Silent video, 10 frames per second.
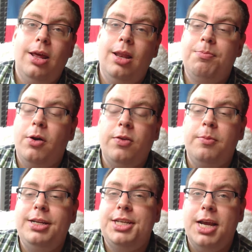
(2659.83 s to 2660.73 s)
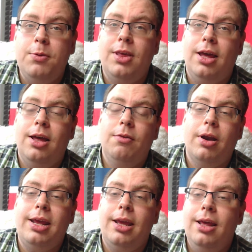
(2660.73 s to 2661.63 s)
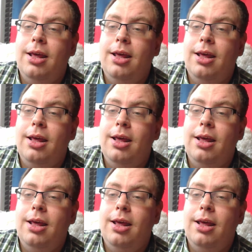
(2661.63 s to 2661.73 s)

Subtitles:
and possibly shelter, right?